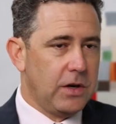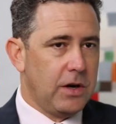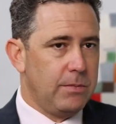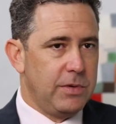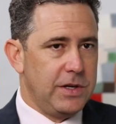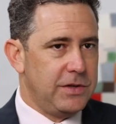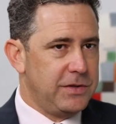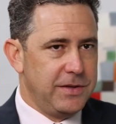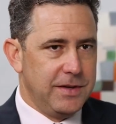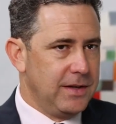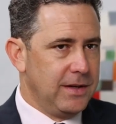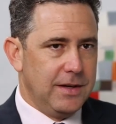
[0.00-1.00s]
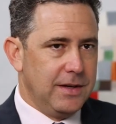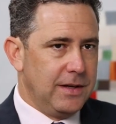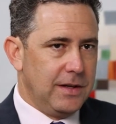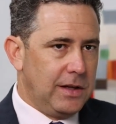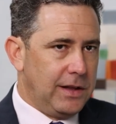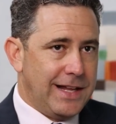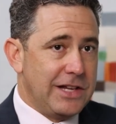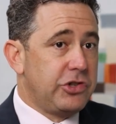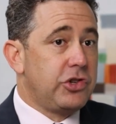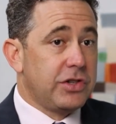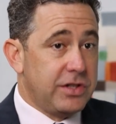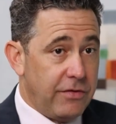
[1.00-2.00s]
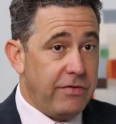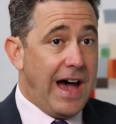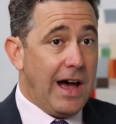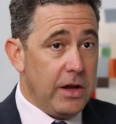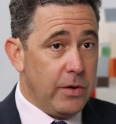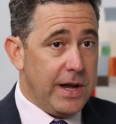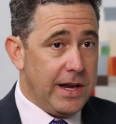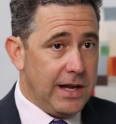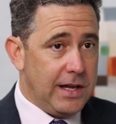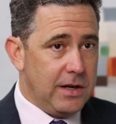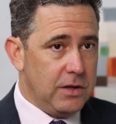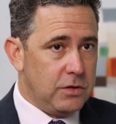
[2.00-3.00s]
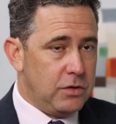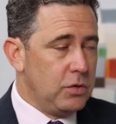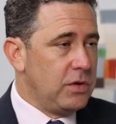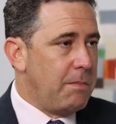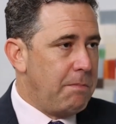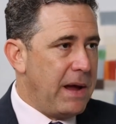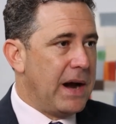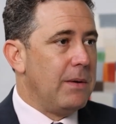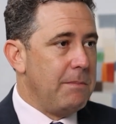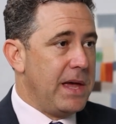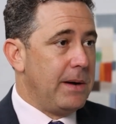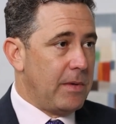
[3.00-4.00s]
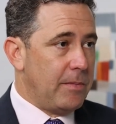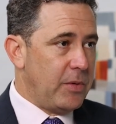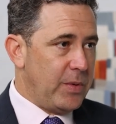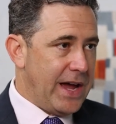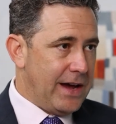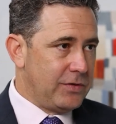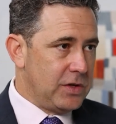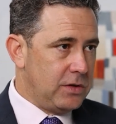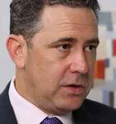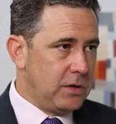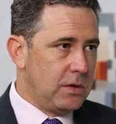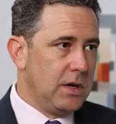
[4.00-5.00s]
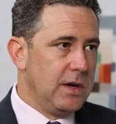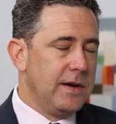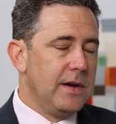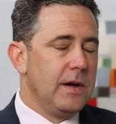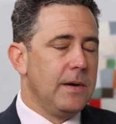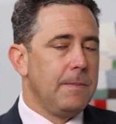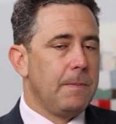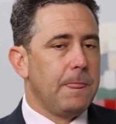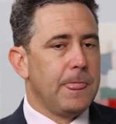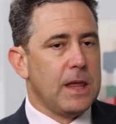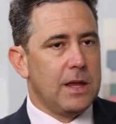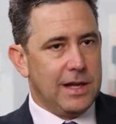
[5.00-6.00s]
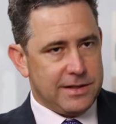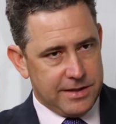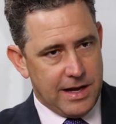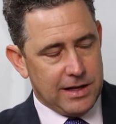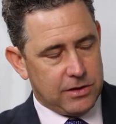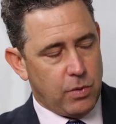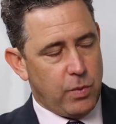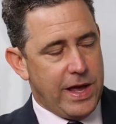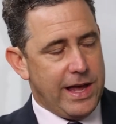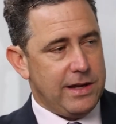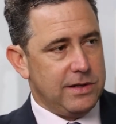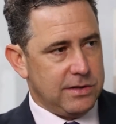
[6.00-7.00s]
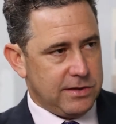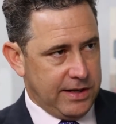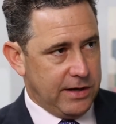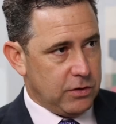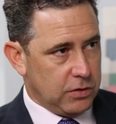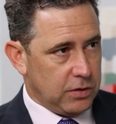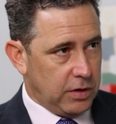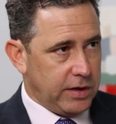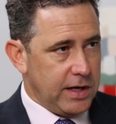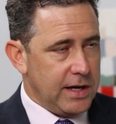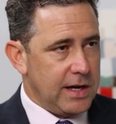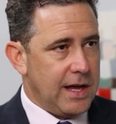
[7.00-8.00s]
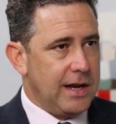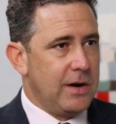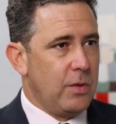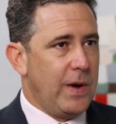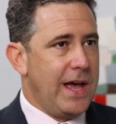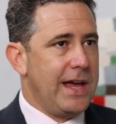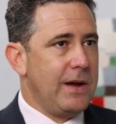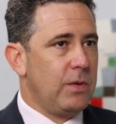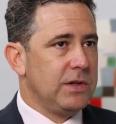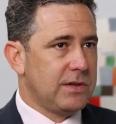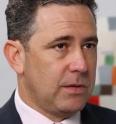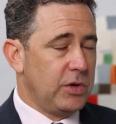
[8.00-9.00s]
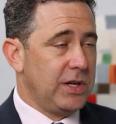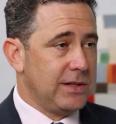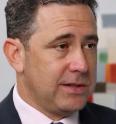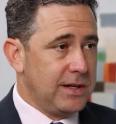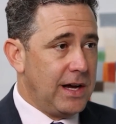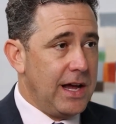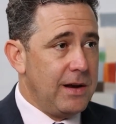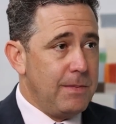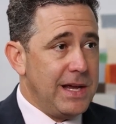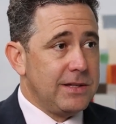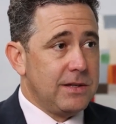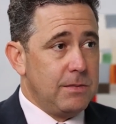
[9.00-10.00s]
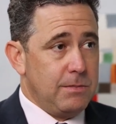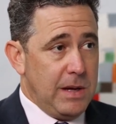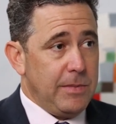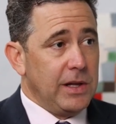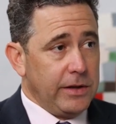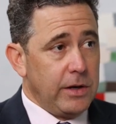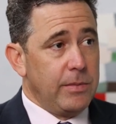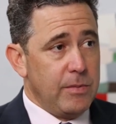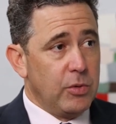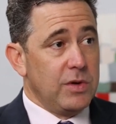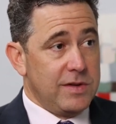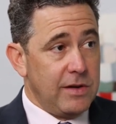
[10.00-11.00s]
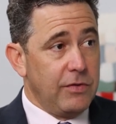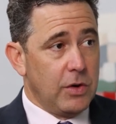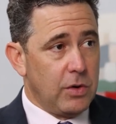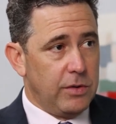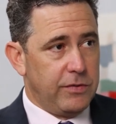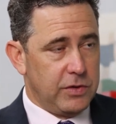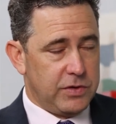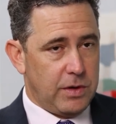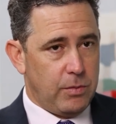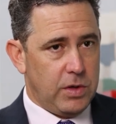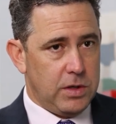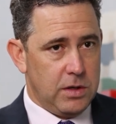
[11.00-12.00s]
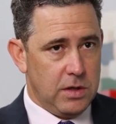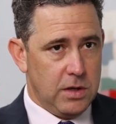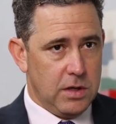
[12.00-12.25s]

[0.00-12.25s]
companies, let's just evaluate it, do the bare minimum that we have to do. That's not the way standard's looking. And in a way, when someone gets denied, it makes it maybe a little bit more difficult for someone